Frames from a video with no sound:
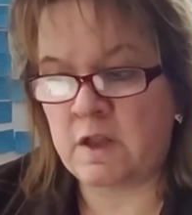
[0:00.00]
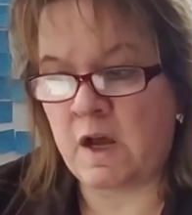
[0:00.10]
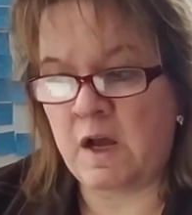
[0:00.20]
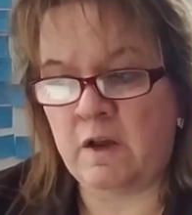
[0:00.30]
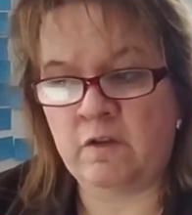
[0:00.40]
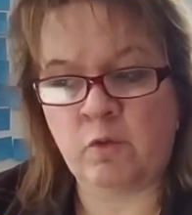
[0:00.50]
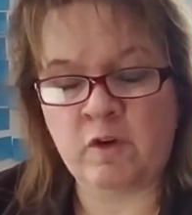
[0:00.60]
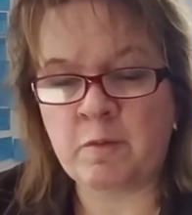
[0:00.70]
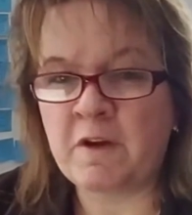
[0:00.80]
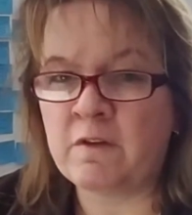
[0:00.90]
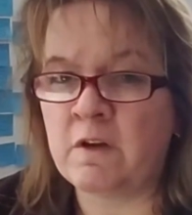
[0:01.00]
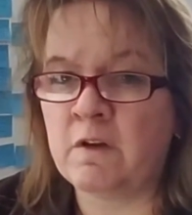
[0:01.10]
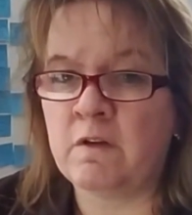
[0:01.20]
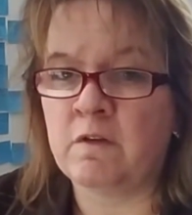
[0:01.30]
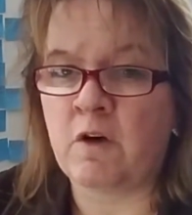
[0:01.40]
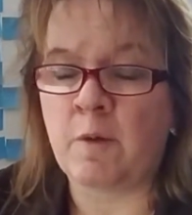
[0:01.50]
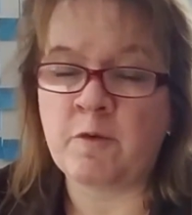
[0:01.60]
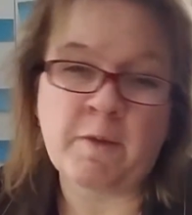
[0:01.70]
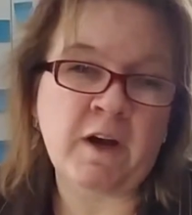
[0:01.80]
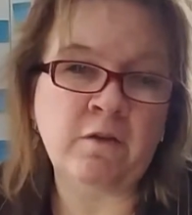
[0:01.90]
Squarespace is
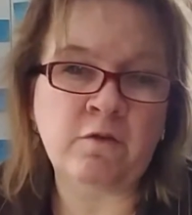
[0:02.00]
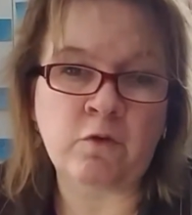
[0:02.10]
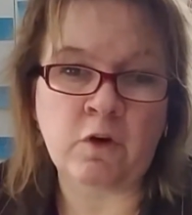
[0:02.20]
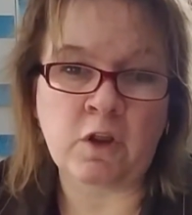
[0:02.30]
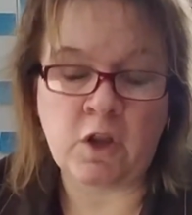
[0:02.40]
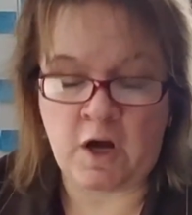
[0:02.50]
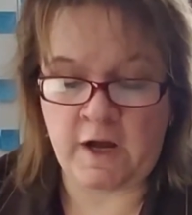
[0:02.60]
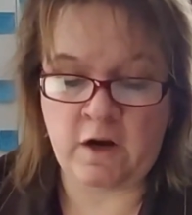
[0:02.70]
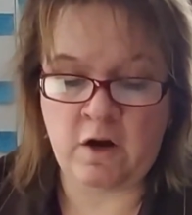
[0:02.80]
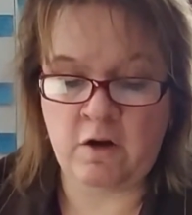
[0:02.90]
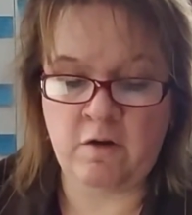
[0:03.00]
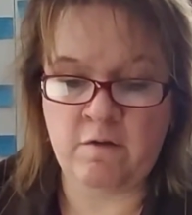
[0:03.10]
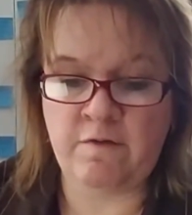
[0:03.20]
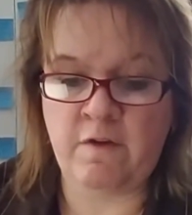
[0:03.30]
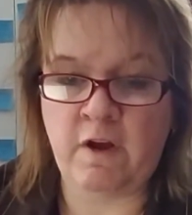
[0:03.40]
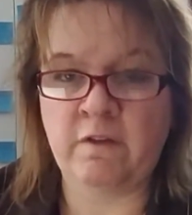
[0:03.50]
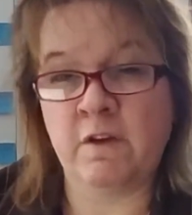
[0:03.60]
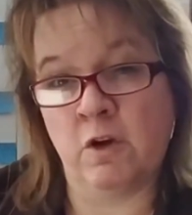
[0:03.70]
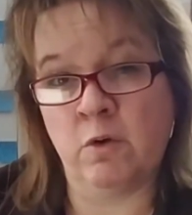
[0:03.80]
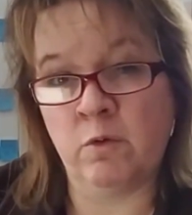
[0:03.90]
optimized for a lot of
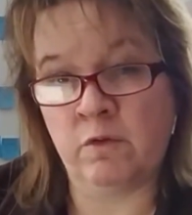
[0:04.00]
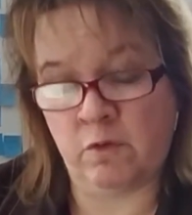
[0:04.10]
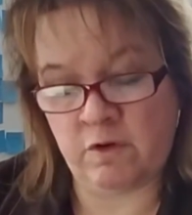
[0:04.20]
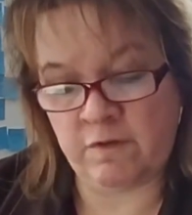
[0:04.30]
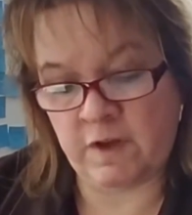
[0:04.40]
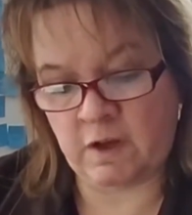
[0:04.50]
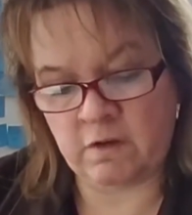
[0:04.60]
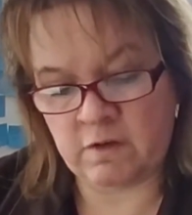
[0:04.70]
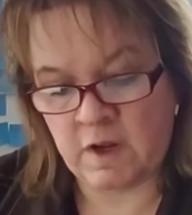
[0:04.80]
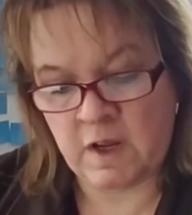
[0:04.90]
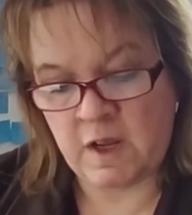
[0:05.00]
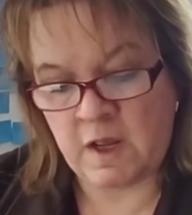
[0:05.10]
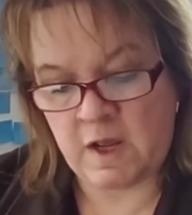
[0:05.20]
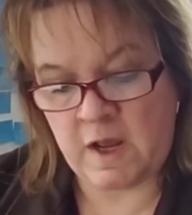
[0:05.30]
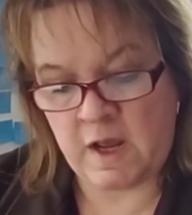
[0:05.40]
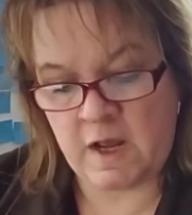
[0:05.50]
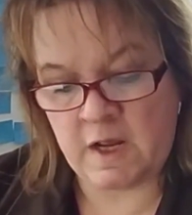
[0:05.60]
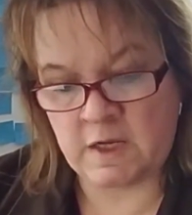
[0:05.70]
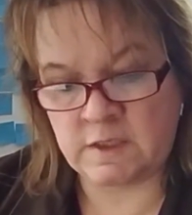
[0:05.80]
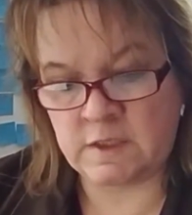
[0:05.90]
SEO sort of things.
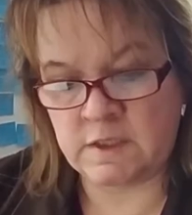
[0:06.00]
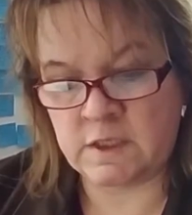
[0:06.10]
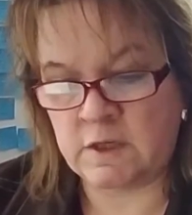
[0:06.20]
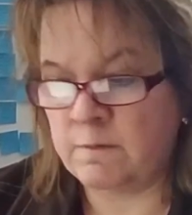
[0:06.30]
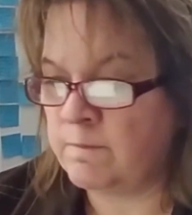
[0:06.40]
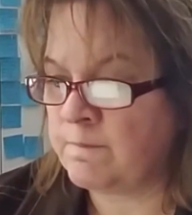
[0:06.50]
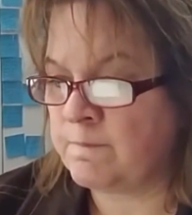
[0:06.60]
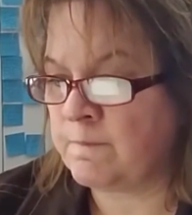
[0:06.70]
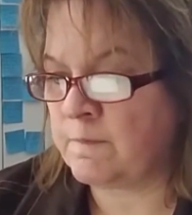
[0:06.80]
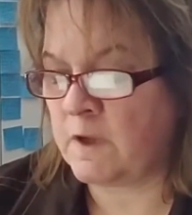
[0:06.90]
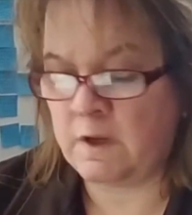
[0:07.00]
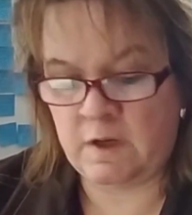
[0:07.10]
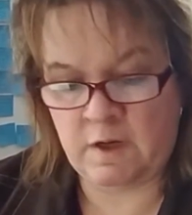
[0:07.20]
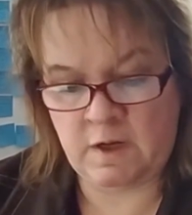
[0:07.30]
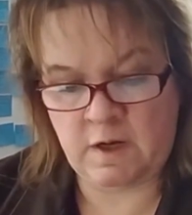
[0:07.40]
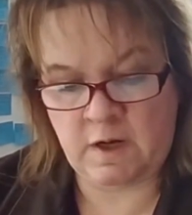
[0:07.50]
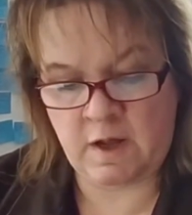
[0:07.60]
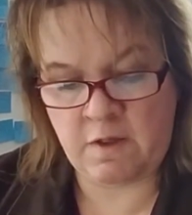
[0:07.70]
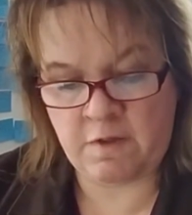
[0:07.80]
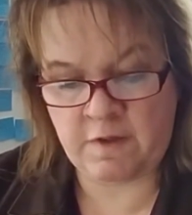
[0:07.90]
And
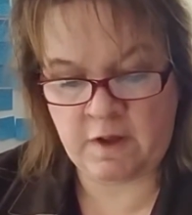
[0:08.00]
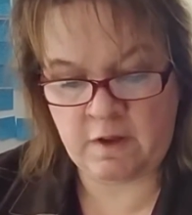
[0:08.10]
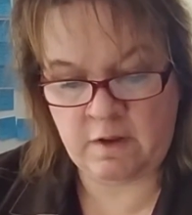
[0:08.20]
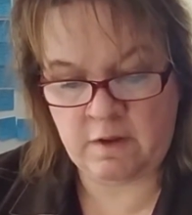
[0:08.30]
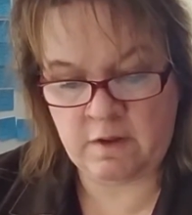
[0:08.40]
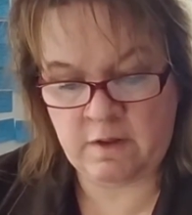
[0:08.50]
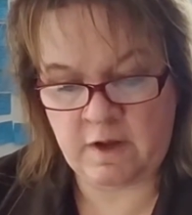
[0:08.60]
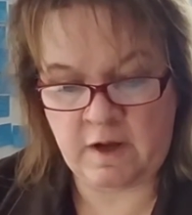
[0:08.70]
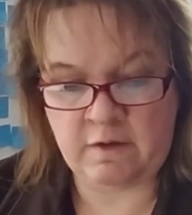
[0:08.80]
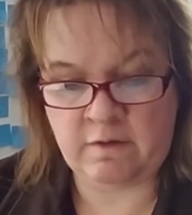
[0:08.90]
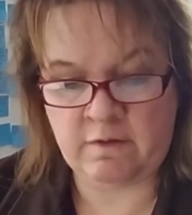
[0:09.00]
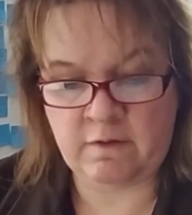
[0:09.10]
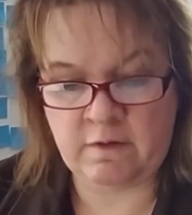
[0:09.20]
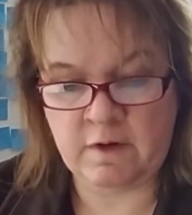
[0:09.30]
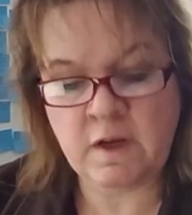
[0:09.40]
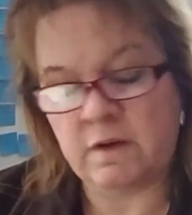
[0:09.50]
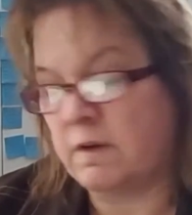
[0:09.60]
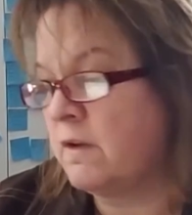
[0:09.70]
I think that's it.